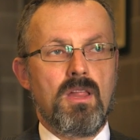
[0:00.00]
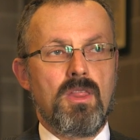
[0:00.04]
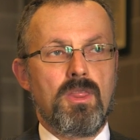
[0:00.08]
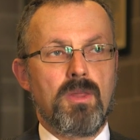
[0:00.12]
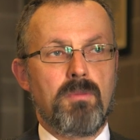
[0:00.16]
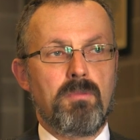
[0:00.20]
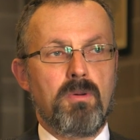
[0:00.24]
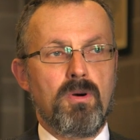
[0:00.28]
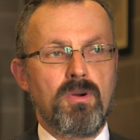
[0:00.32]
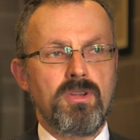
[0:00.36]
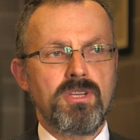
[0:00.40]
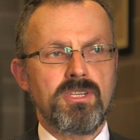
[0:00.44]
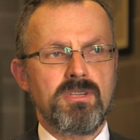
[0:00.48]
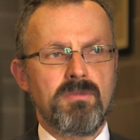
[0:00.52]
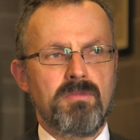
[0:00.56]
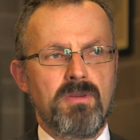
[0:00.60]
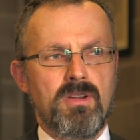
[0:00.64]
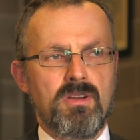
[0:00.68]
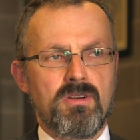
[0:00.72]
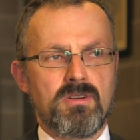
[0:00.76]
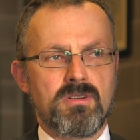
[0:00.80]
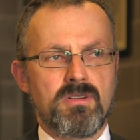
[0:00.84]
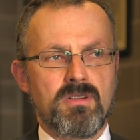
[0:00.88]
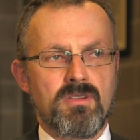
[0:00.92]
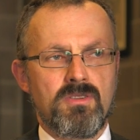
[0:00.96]
The point
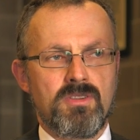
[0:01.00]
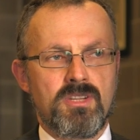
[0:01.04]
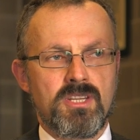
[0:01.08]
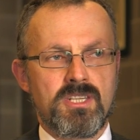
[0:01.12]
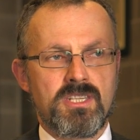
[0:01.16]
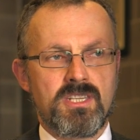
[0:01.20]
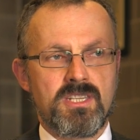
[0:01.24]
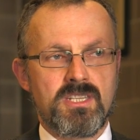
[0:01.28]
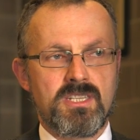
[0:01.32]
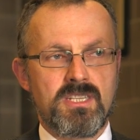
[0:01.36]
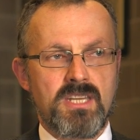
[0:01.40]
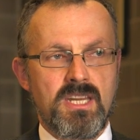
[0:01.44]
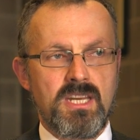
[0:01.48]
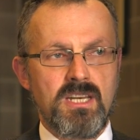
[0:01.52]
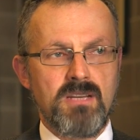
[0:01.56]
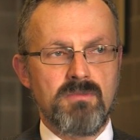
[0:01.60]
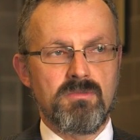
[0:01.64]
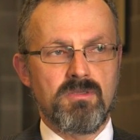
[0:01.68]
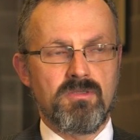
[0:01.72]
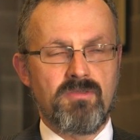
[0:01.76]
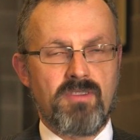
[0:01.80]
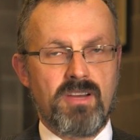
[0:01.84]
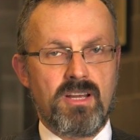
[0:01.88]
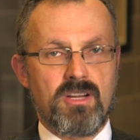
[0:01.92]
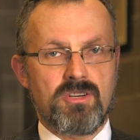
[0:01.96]
about the
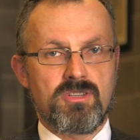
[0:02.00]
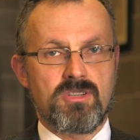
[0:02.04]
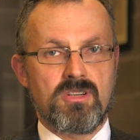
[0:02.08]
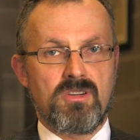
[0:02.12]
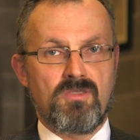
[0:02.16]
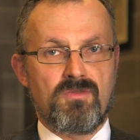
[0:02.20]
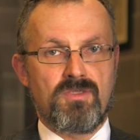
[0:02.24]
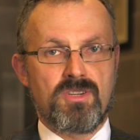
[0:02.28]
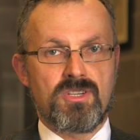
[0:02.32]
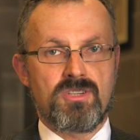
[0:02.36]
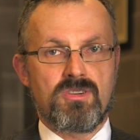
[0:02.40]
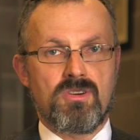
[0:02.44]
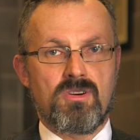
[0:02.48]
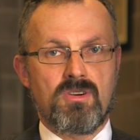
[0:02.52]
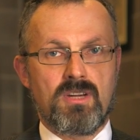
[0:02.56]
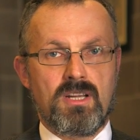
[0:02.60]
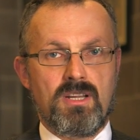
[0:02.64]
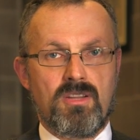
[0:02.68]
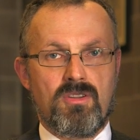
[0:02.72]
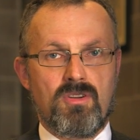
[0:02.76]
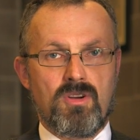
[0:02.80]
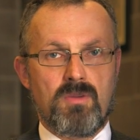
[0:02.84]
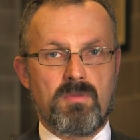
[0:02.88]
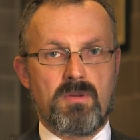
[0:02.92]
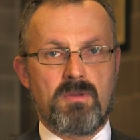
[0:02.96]
sustainable version of the strong
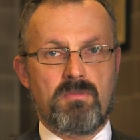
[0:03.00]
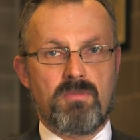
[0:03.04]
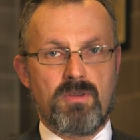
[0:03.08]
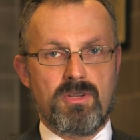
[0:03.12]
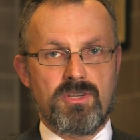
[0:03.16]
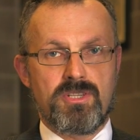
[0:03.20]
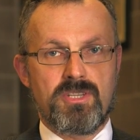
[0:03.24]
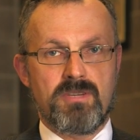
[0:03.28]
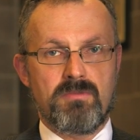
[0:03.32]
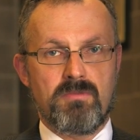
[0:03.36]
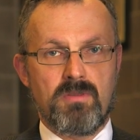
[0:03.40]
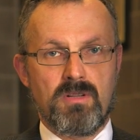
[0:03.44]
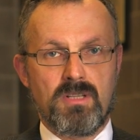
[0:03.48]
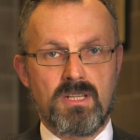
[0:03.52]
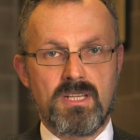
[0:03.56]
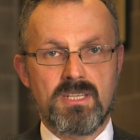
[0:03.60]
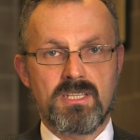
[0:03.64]
anthropic principle